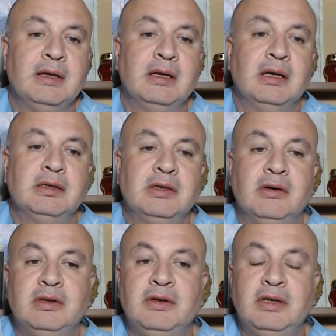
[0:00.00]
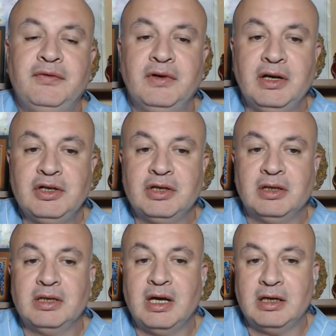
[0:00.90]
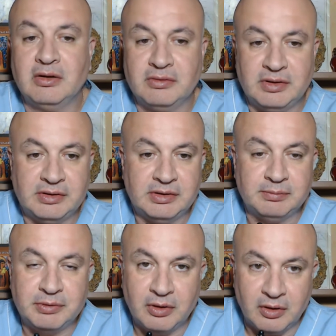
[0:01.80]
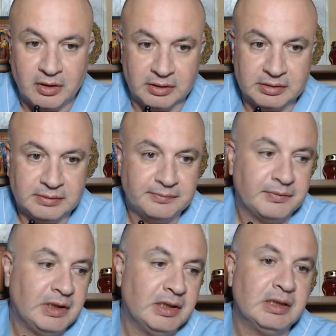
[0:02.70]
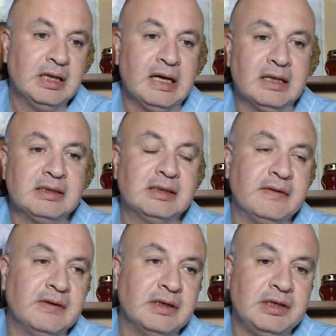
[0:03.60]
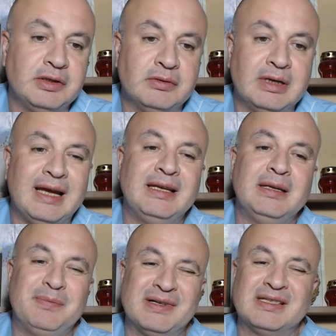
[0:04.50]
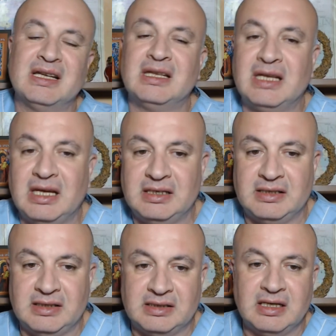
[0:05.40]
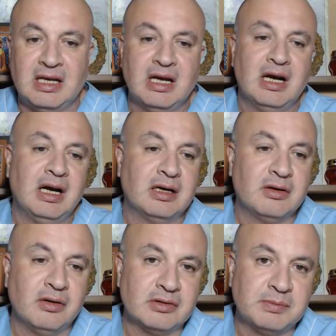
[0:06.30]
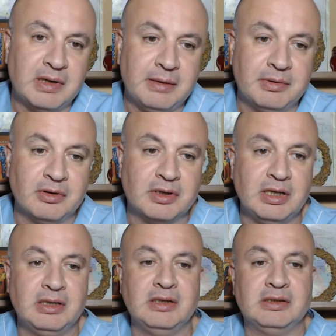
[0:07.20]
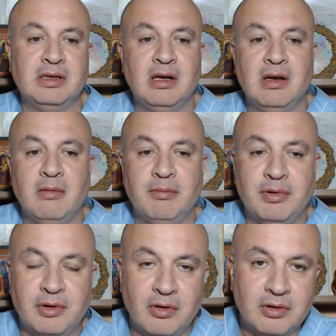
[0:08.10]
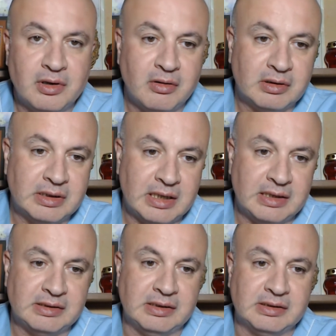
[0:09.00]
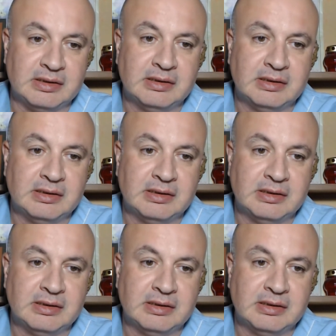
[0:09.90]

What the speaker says: So the differential diagnosis is broad. In adults, 70 to 90% cases are caused by bronchitis, bronchiectasis,